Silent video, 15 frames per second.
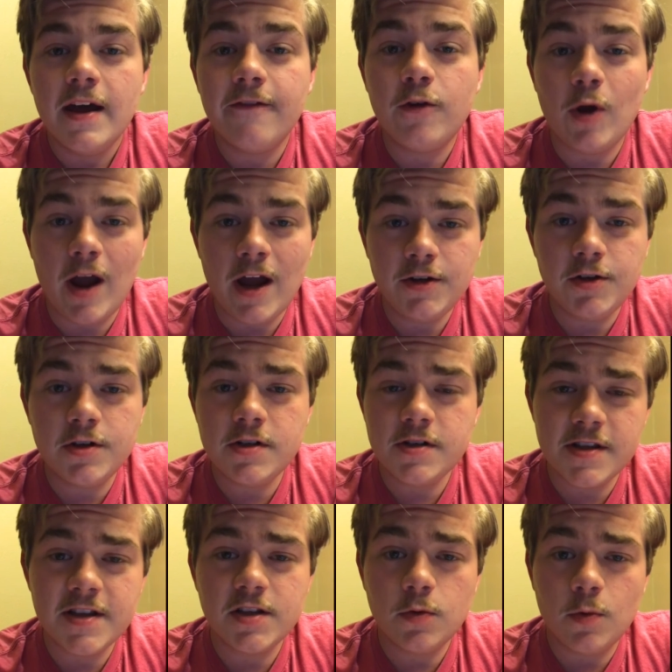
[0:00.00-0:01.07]
If your answers to
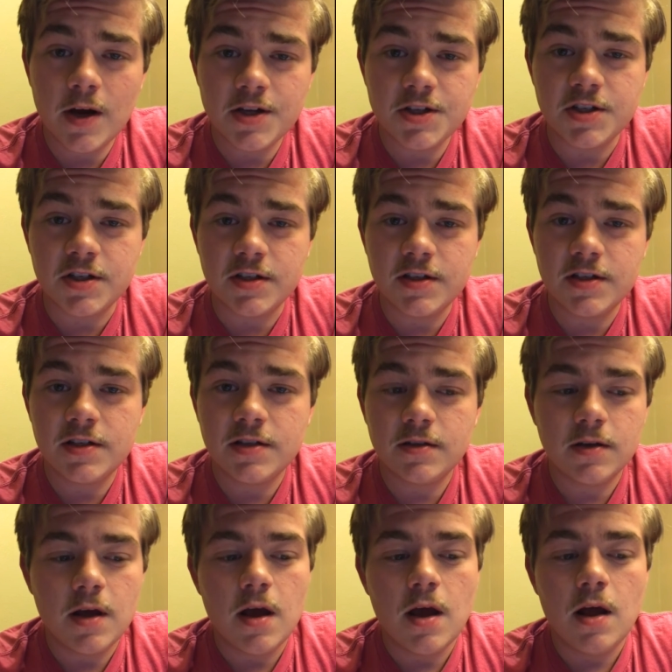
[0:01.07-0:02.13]
these questions
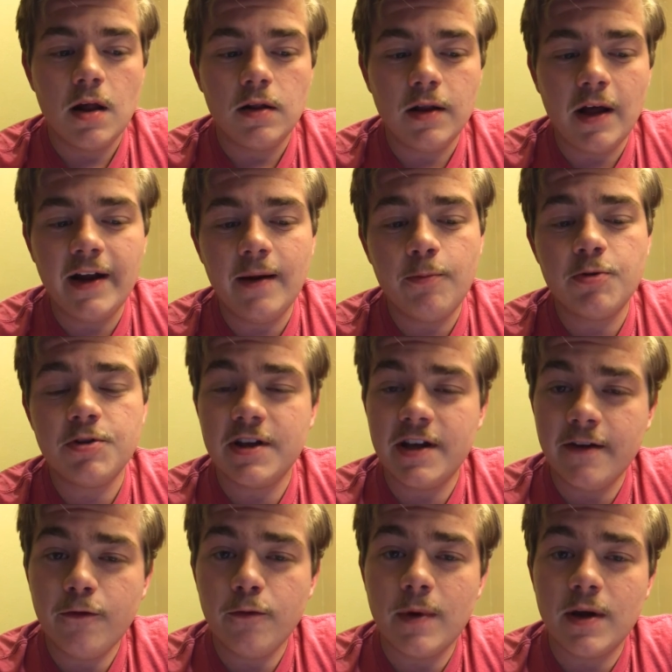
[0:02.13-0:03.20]
line up with the
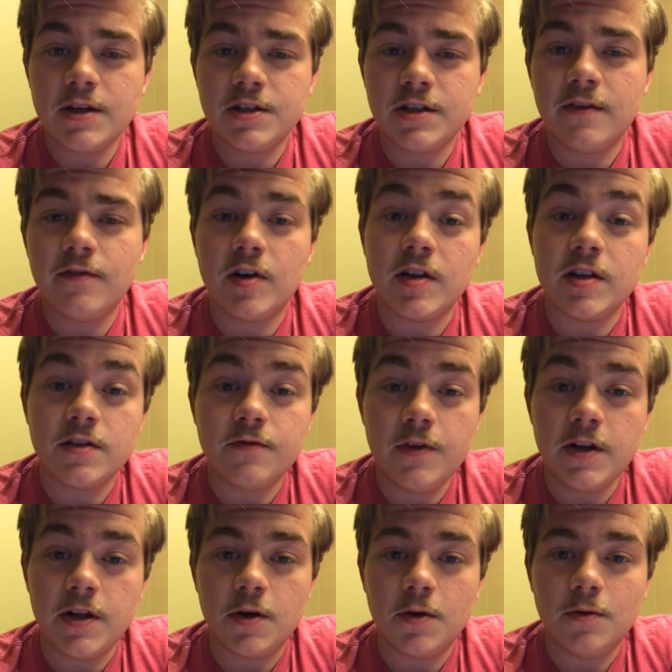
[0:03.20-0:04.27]
information given in this
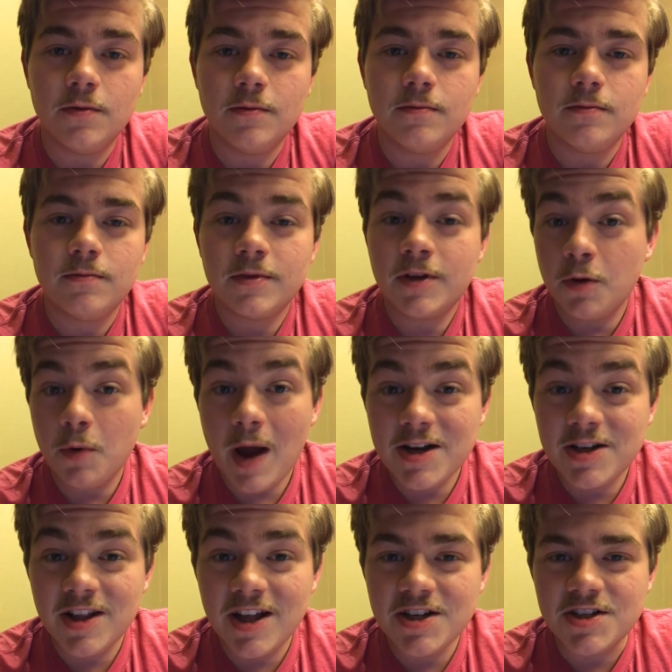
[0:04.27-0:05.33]
video,
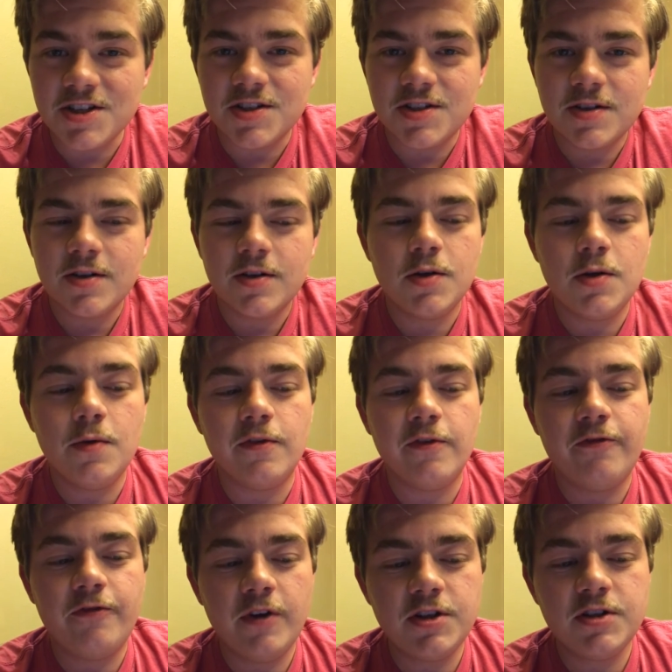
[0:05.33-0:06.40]
congratulations! You've
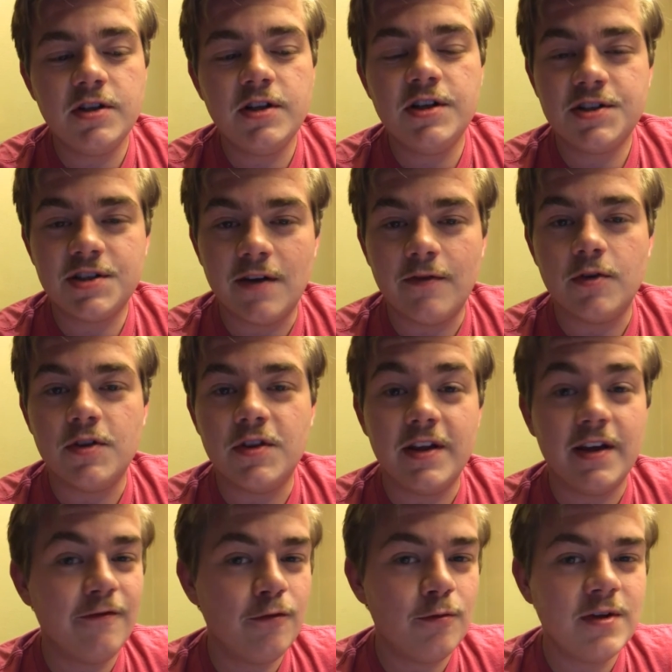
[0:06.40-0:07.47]
officially discovered
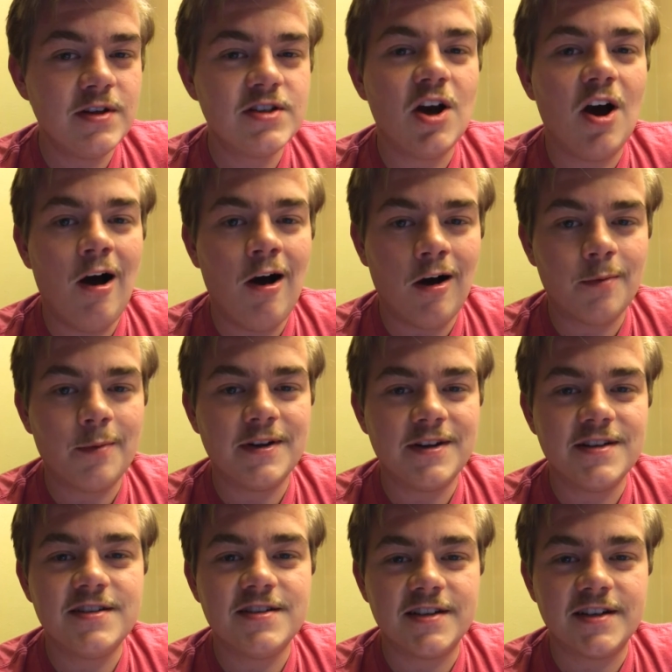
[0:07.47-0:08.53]
the infamous
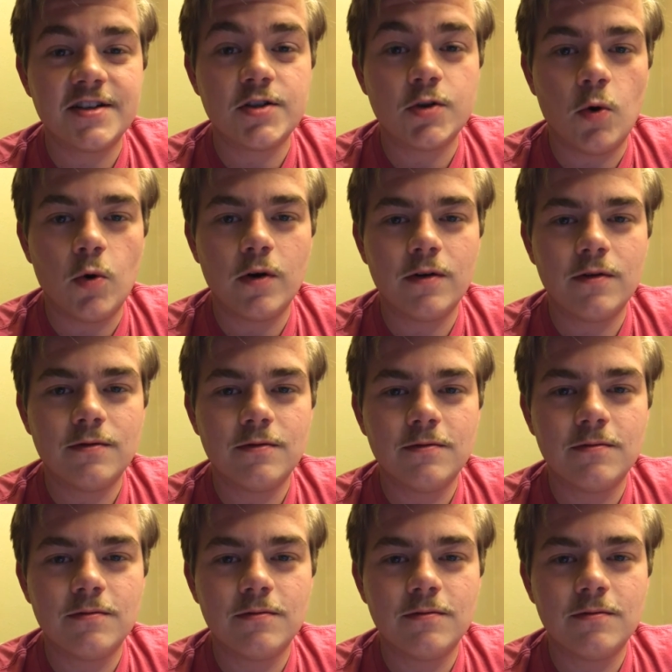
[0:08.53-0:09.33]
augmented sixth chord.